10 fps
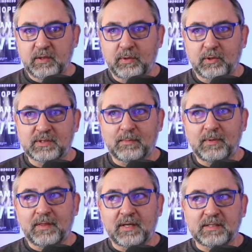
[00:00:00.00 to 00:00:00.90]
window. Some
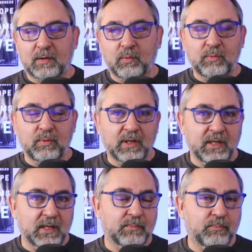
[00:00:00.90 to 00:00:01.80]
of the things that we really
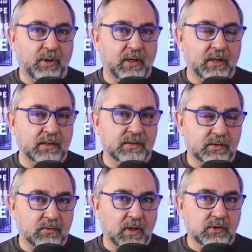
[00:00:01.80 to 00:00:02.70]
need to bring into
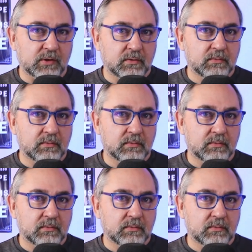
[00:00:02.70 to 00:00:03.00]
consideration.